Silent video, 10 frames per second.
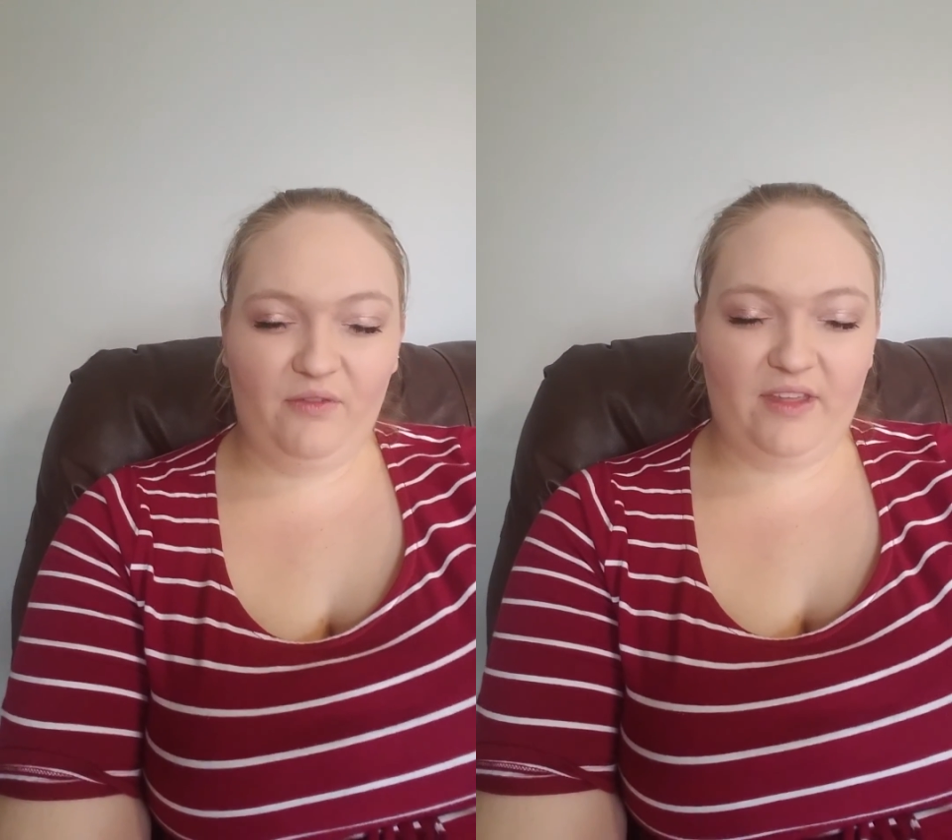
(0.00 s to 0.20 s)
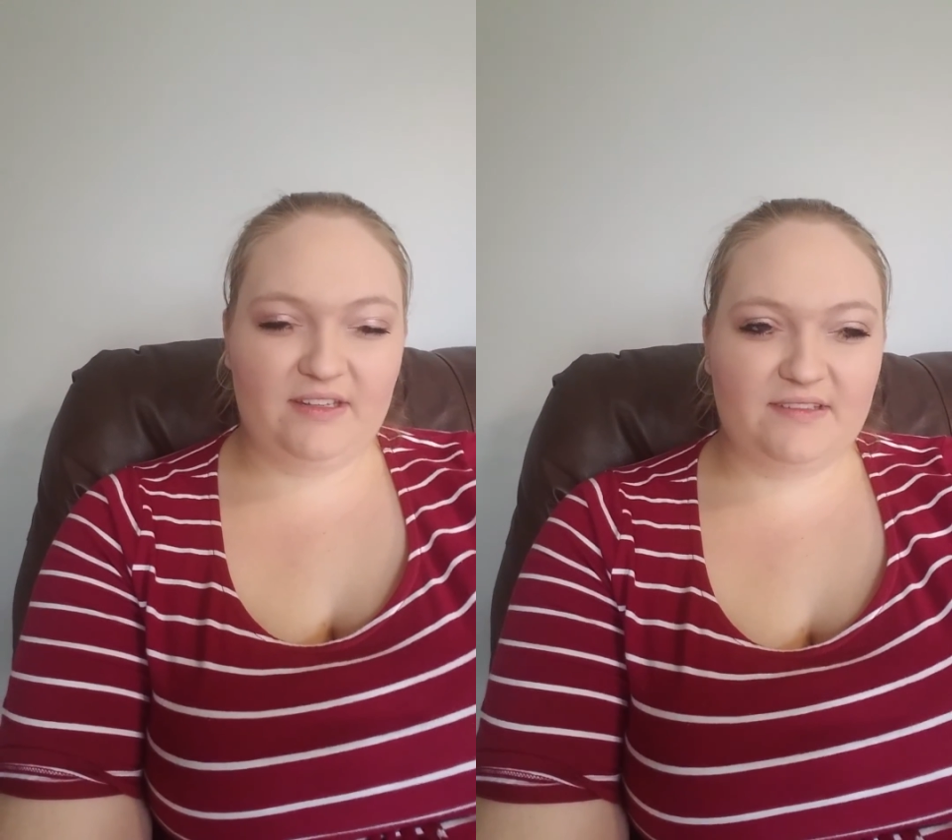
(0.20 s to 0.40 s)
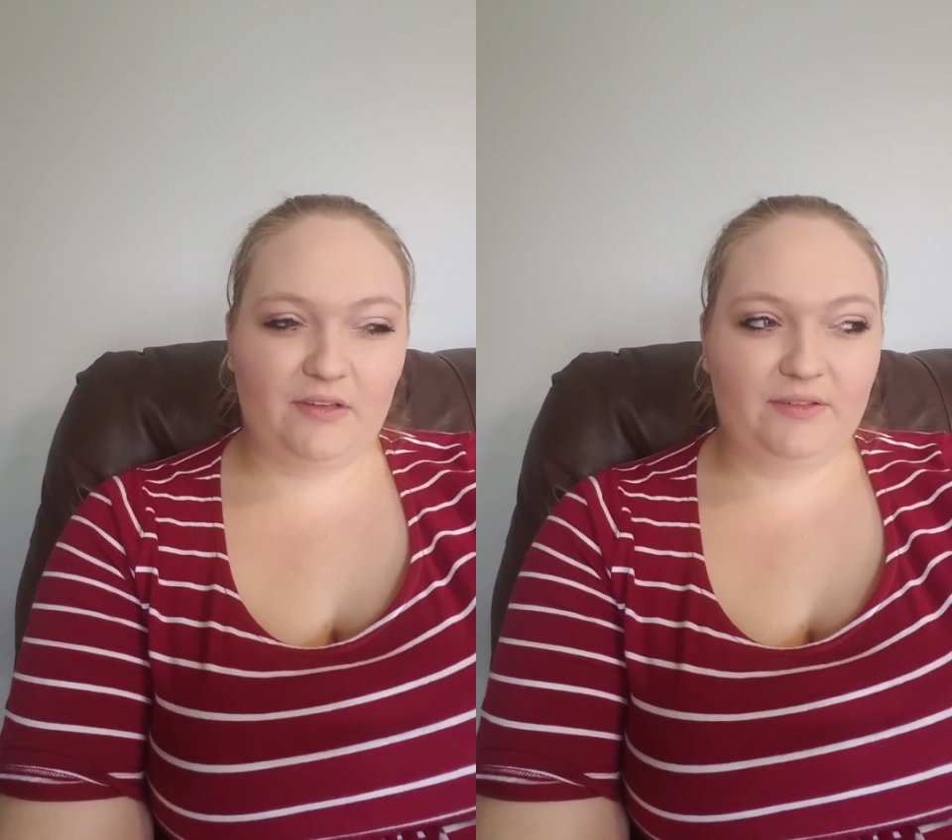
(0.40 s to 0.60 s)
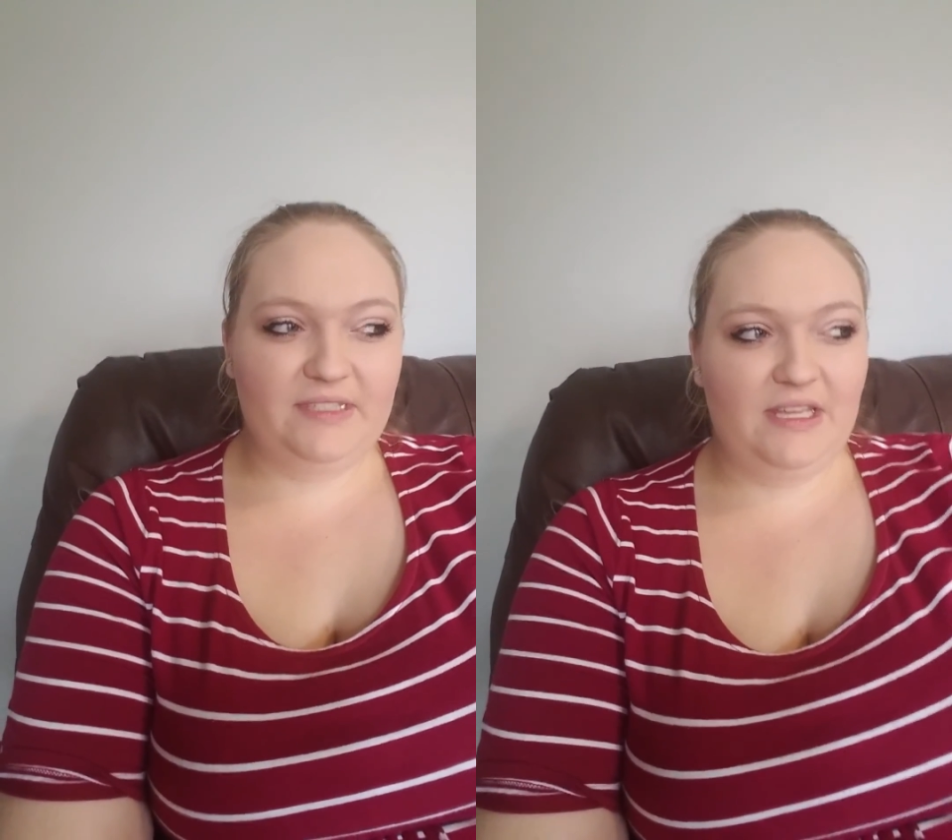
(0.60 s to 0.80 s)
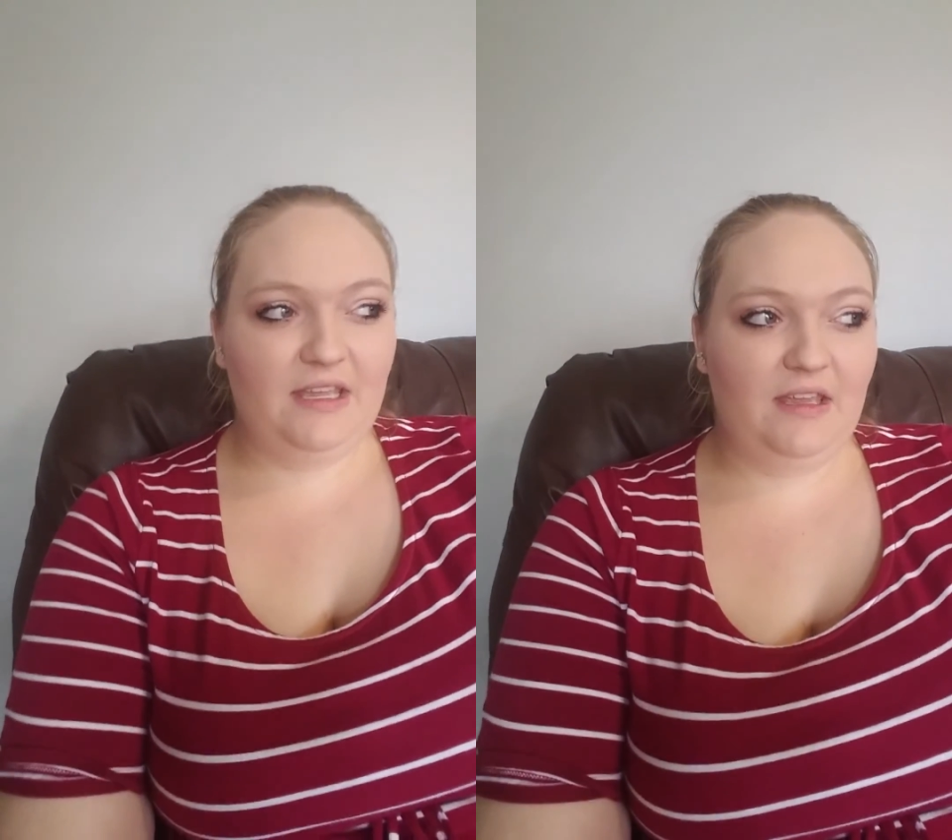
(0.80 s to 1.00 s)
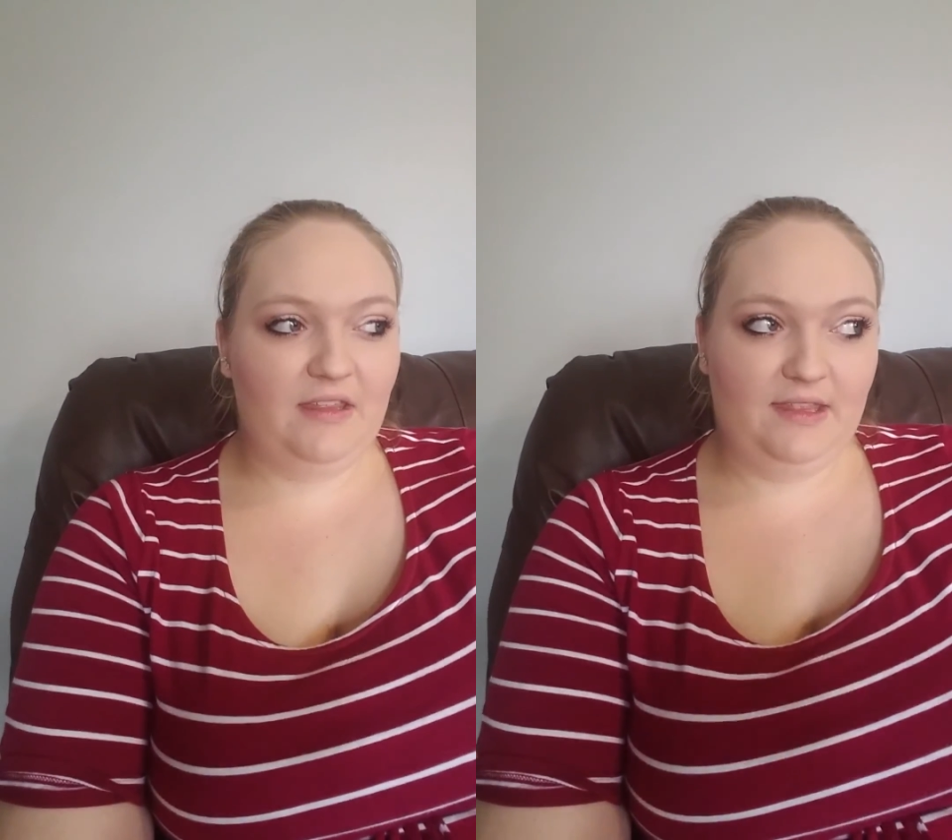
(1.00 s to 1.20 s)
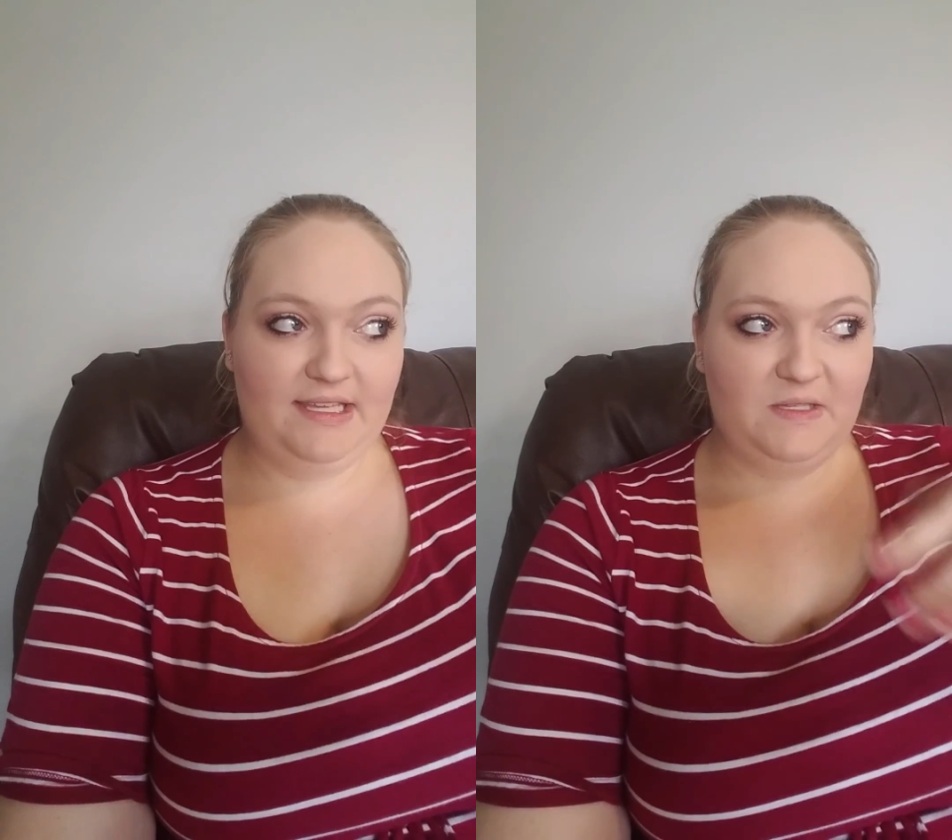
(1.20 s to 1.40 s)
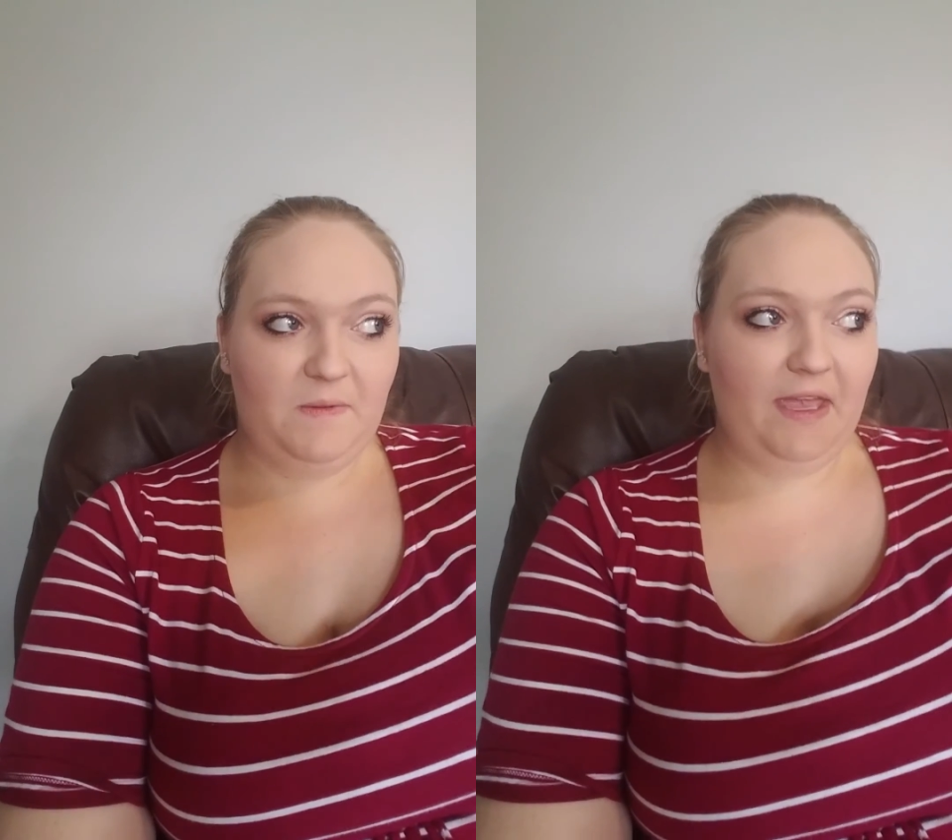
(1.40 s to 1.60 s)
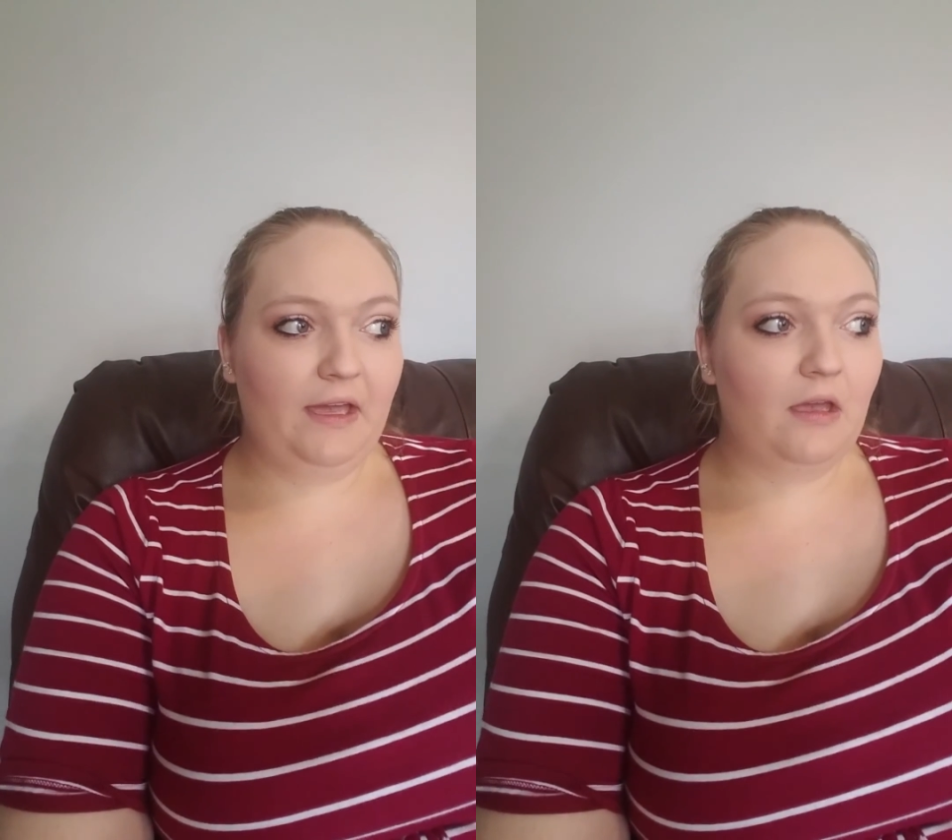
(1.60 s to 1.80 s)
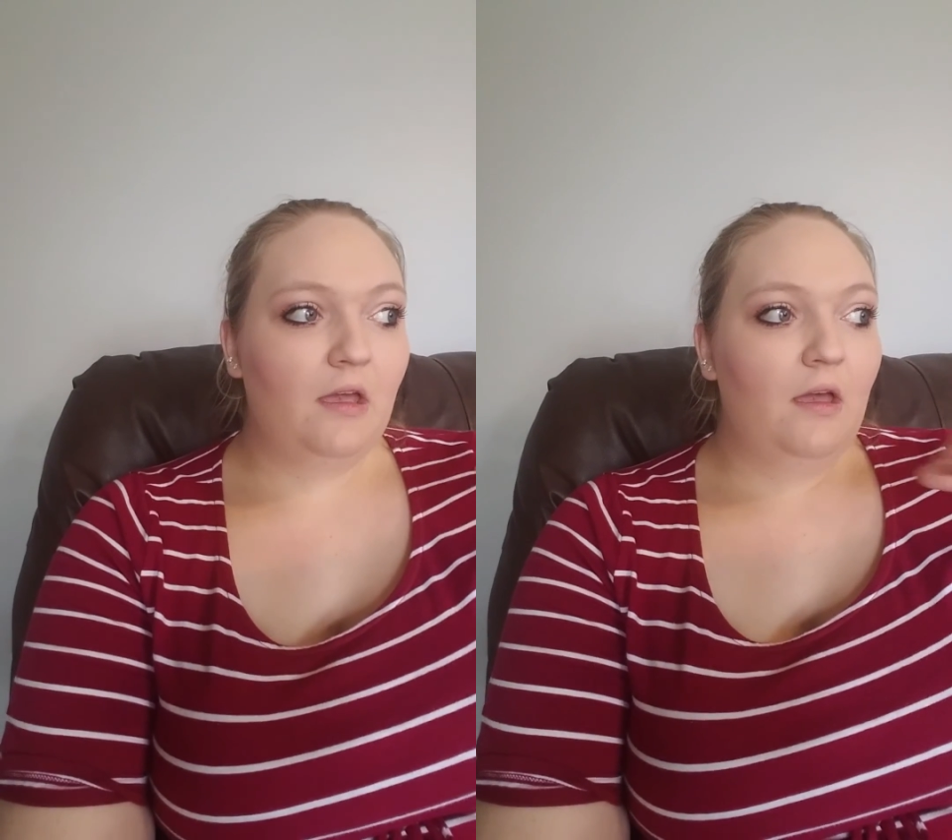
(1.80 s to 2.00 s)
than salty this
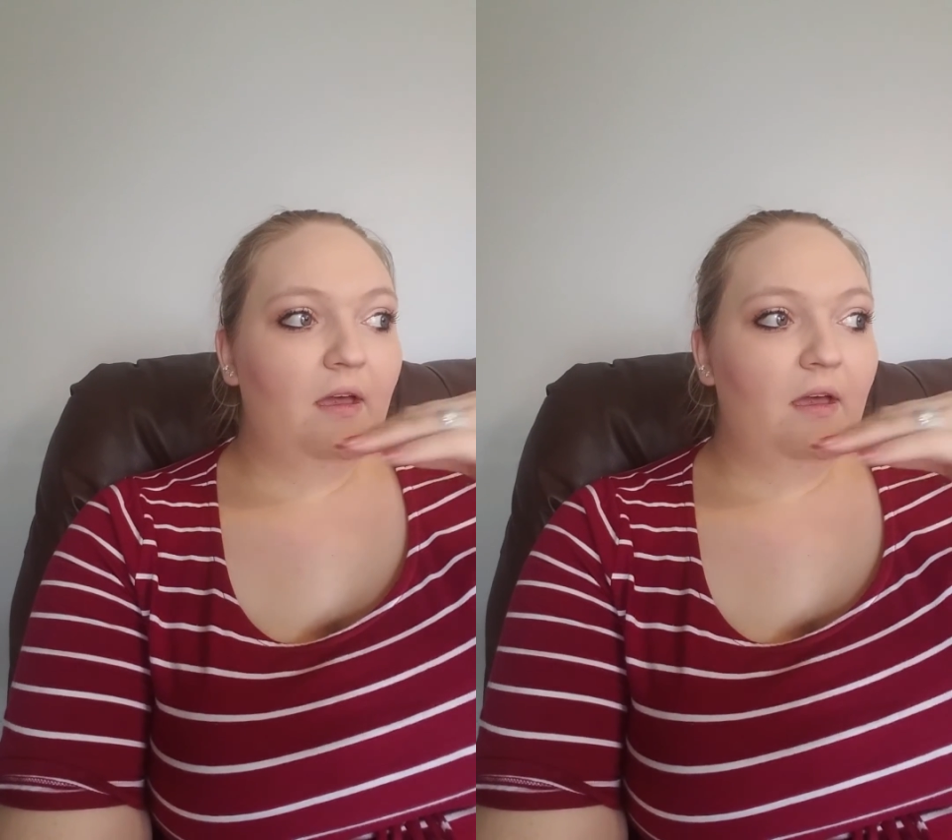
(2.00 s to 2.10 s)
week.